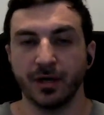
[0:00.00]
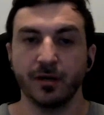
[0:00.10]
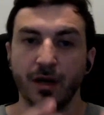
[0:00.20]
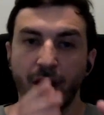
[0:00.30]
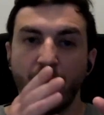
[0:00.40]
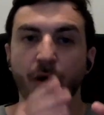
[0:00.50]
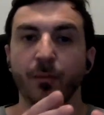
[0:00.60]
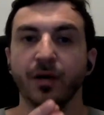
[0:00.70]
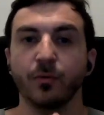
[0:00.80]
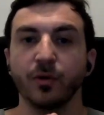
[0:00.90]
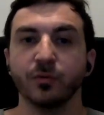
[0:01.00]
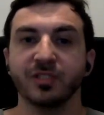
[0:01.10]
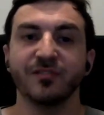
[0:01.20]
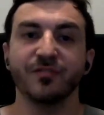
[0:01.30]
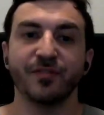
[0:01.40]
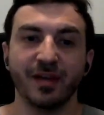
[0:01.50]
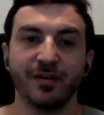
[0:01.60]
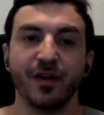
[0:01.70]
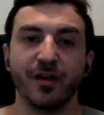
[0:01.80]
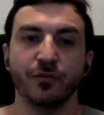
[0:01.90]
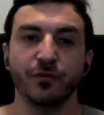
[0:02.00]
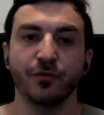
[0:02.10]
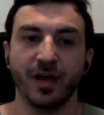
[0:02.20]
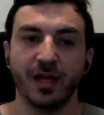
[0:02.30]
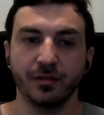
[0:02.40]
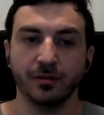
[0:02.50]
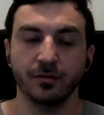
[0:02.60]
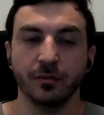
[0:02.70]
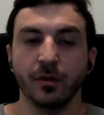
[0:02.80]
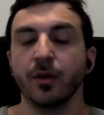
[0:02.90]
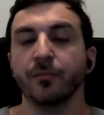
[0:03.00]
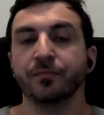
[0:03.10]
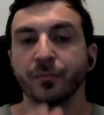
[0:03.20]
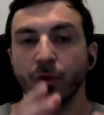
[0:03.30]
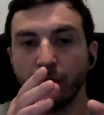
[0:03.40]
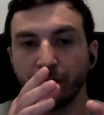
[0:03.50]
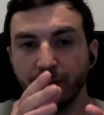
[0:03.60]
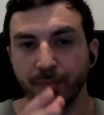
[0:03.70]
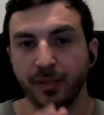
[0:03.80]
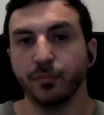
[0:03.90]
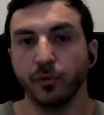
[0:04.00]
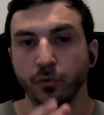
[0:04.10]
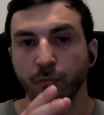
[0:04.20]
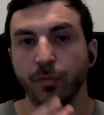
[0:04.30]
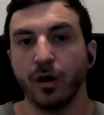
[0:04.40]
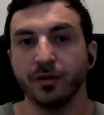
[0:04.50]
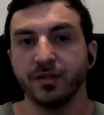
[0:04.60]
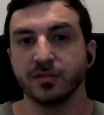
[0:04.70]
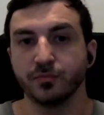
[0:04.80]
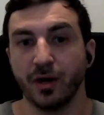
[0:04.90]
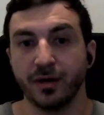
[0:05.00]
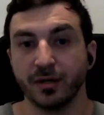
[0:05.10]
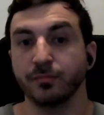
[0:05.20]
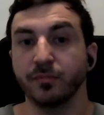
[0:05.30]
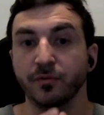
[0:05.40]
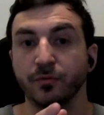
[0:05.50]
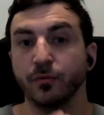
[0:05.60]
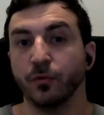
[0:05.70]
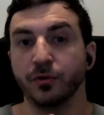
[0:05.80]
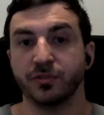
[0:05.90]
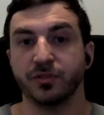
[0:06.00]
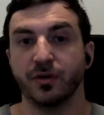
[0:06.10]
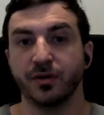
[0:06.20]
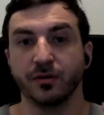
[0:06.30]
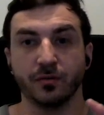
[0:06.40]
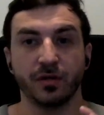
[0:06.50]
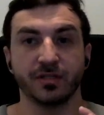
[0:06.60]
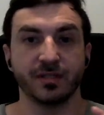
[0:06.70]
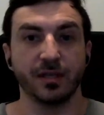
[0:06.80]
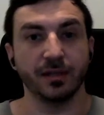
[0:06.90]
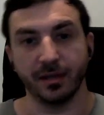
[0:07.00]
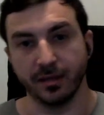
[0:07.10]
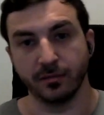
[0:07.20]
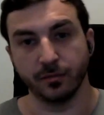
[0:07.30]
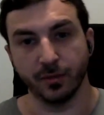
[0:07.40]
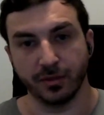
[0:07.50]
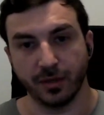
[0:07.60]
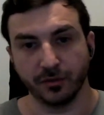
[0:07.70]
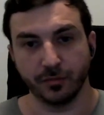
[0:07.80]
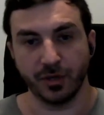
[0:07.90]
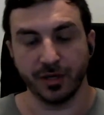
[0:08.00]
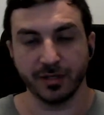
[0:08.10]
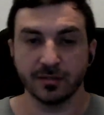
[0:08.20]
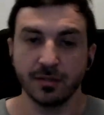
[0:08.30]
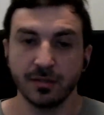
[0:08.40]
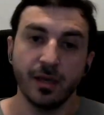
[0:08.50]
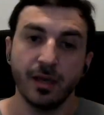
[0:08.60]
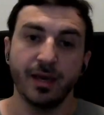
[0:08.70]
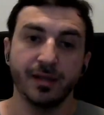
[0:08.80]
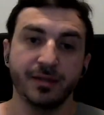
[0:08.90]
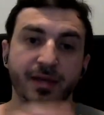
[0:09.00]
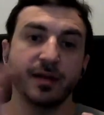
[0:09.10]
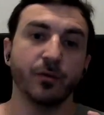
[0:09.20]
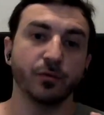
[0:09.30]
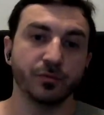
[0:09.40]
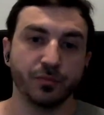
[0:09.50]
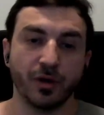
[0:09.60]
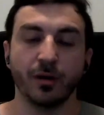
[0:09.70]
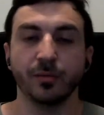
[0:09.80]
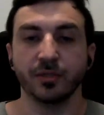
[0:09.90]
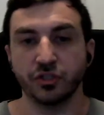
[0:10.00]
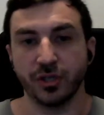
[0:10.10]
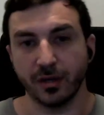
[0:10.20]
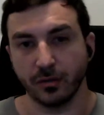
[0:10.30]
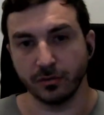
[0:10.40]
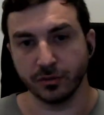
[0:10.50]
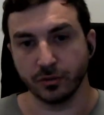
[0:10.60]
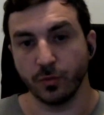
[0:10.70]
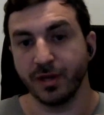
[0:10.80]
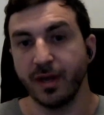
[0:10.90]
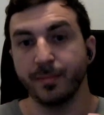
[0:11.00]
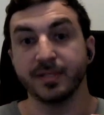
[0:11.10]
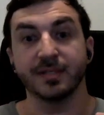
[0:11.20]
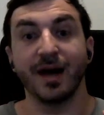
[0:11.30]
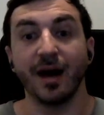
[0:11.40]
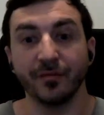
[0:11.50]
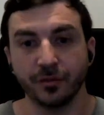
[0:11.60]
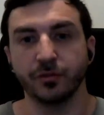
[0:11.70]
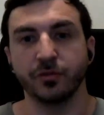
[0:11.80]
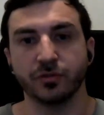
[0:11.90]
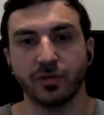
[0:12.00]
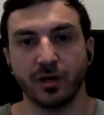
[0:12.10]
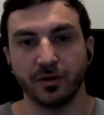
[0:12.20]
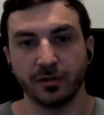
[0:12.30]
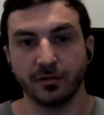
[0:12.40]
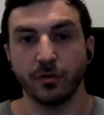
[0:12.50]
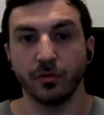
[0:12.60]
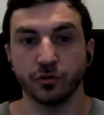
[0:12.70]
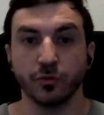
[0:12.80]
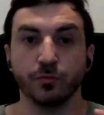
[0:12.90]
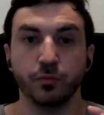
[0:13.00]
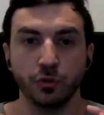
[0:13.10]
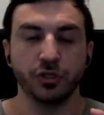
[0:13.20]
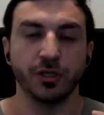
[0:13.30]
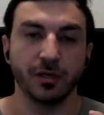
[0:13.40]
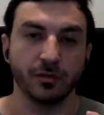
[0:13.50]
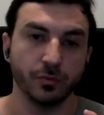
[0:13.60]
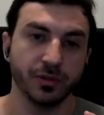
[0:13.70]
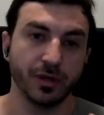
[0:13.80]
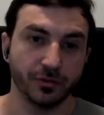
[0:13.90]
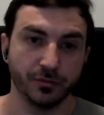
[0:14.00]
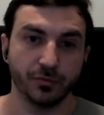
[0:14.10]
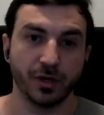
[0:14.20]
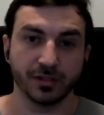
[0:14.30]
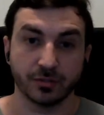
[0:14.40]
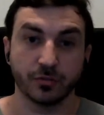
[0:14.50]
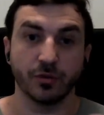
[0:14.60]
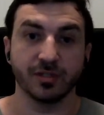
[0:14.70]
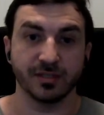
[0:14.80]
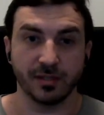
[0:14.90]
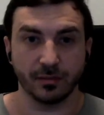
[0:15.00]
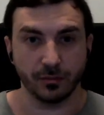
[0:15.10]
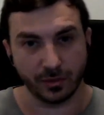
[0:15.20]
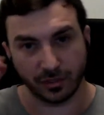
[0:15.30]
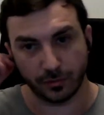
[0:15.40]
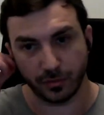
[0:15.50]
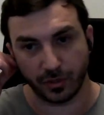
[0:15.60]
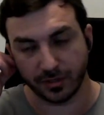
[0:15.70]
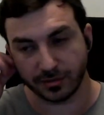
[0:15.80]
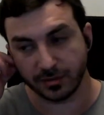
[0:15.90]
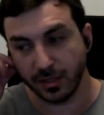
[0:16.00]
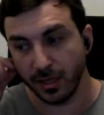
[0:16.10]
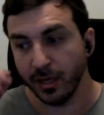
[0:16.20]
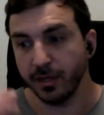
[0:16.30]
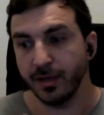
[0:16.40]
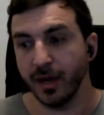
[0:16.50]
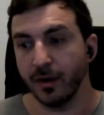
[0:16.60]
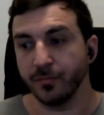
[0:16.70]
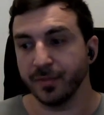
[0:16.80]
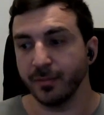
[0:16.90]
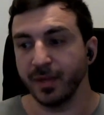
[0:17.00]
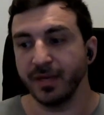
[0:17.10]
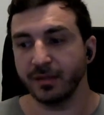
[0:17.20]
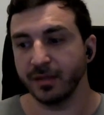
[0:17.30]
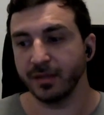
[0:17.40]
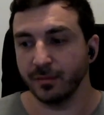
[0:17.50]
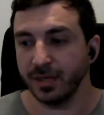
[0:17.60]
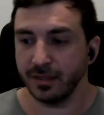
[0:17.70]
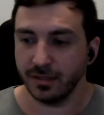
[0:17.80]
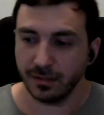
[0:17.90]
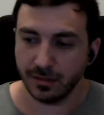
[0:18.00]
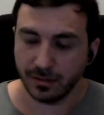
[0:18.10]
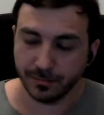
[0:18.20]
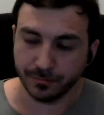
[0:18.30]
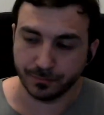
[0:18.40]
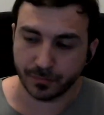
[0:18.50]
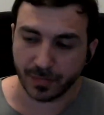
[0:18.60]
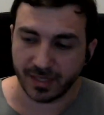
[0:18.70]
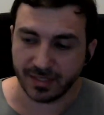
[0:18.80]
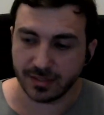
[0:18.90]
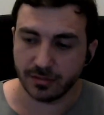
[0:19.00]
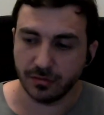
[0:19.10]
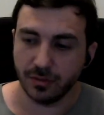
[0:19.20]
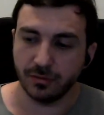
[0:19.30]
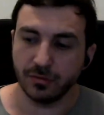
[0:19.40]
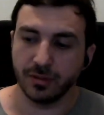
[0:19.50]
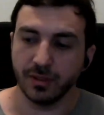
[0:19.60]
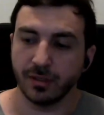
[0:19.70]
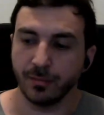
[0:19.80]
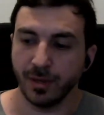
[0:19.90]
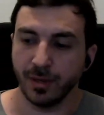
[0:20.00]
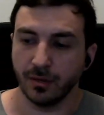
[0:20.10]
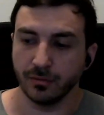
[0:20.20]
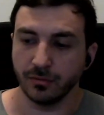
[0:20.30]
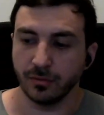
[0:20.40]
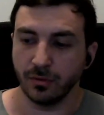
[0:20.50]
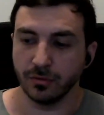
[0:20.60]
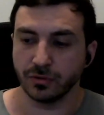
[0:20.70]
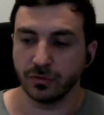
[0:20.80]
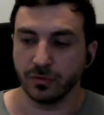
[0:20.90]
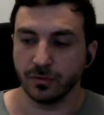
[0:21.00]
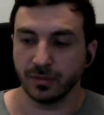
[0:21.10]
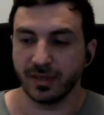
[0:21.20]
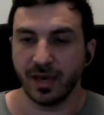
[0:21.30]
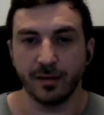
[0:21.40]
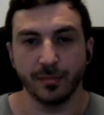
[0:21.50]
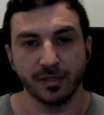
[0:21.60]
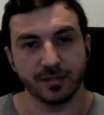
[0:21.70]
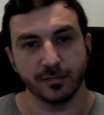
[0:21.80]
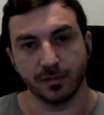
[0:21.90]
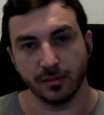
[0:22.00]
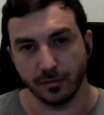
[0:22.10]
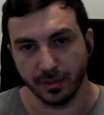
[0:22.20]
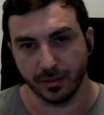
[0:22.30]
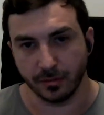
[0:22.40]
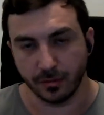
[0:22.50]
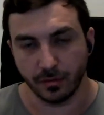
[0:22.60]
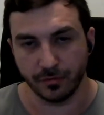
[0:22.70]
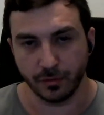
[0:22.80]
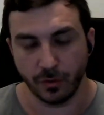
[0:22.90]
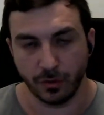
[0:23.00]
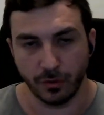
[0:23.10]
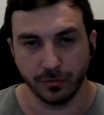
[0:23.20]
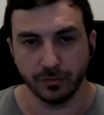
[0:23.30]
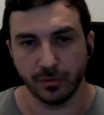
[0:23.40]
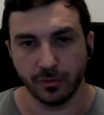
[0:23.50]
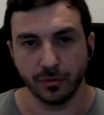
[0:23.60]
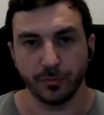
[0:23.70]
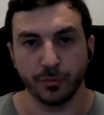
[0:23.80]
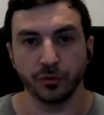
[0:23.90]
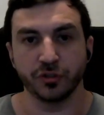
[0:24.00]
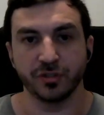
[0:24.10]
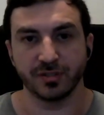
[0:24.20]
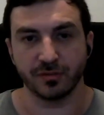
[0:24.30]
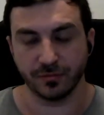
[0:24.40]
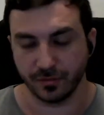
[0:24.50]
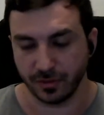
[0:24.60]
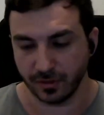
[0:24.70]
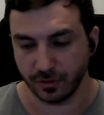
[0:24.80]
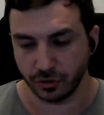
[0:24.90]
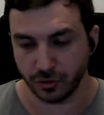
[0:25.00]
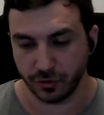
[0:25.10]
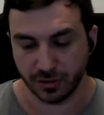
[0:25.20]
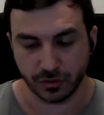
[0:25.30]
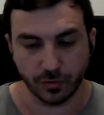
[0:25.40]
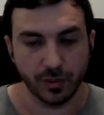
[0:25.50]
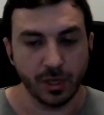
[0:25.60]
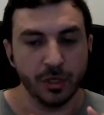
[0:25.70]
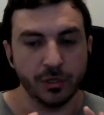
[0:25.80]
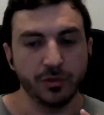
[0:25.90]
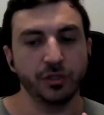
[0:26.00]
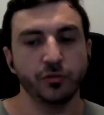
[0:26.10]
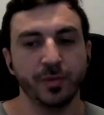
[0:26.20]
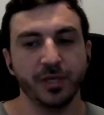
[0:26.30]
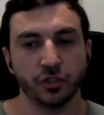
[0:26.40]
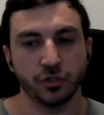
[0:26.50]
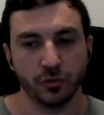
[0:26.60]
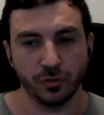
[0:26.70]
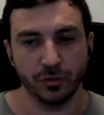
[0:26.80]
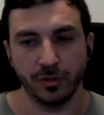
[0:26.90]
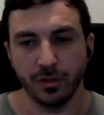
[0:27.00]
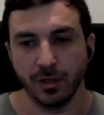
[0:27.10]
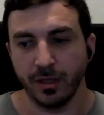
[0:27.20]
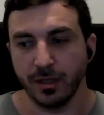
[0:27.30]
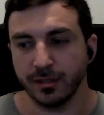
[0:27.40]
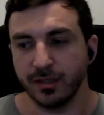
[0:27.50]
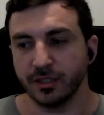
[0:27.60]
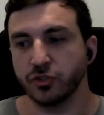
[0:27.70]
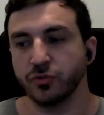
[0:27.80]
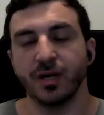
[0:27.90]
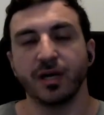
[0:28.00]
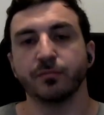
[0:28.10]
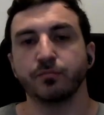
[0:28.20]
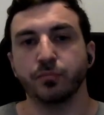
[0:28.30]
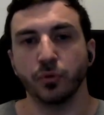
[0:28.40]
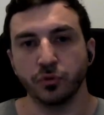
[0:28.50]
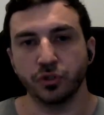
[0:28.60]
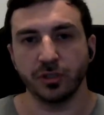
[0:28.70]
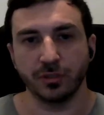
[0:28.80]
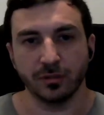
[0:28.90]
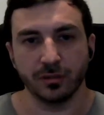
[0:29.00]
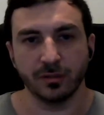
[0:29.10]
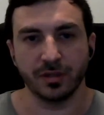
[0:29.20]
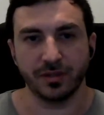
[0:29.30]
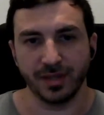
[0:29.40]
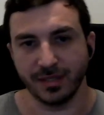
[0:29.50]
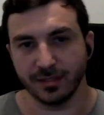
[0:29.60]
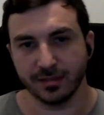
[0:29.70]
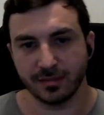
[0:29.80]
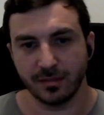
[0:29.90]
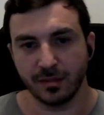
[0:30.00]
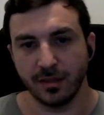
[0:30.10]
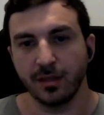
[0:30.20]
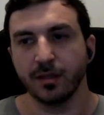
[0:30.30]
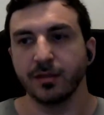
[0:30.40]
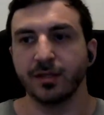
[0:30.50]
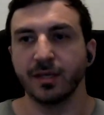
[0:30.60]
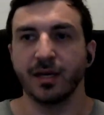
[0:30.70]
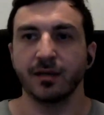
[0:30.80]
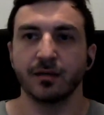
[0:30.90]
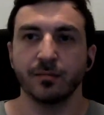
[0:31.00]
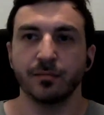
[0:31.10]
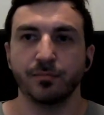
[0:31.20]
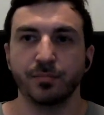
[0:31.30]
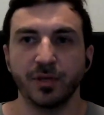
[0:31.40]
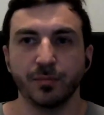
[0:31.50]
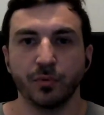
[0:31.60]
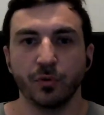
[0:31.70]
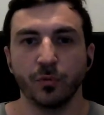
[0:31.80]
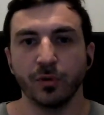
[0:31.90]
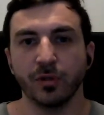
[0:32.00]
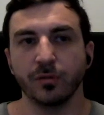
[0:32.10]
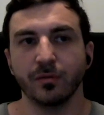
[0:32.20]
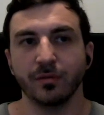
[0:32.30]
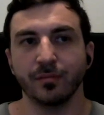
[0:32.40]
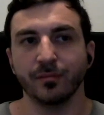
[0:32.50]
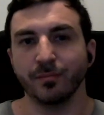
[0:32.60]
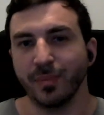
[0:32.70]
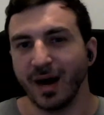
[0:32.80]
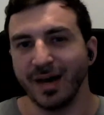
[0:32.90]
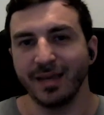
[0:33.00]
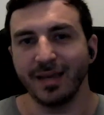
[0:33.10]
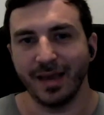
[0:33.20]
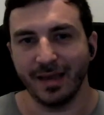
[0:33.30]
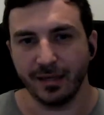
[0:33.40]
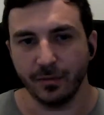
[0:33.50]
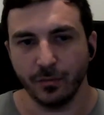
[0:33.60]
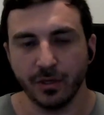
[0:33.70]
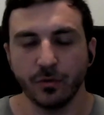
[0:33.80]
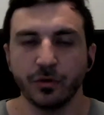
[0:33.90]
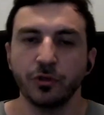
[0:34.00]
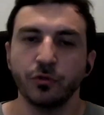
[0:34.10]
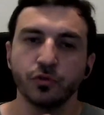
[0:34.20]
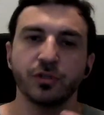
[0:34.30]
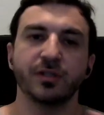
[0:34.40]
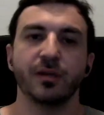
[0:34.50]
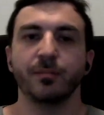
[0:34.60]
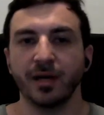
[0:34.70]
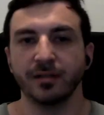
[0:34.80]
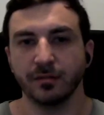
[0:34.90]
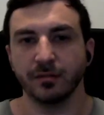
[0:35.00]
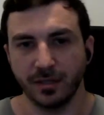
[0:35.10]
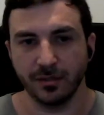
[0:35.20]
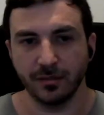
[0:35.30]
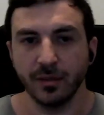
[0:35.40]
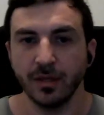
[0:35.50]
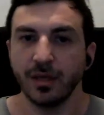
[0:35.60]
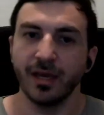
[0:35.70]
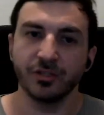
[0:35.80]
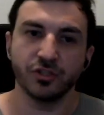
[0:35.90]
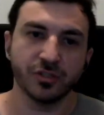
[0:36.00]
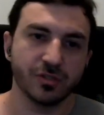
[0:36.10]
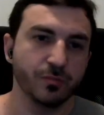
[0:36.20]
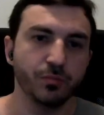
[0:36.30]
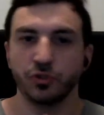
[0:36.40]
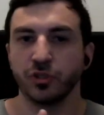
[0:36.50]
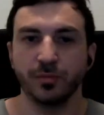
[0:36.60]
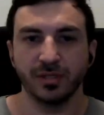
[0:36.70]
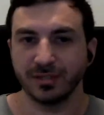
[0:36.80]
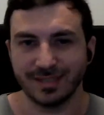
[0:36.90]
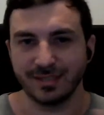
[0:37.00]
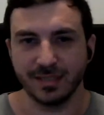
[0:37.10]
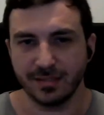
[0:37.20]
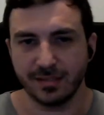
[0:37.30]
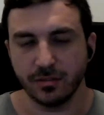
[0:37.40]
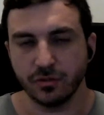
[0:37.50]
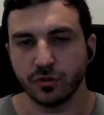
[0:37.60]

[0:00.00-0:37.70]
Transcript: right how much what was the eh, average value of the people who bought this product before you started cross-selling it with other products and then i would probably check also what happens after you started also pushing it with other products cross-selling with other products now in many th- in many um, cases you need to think about also cannibalism a little bit of your own you know, purchase uh, journey. So you need to make sure that you're not pushing the things that people will buy anyway, or usually they buy together, and just to push it because it's easy.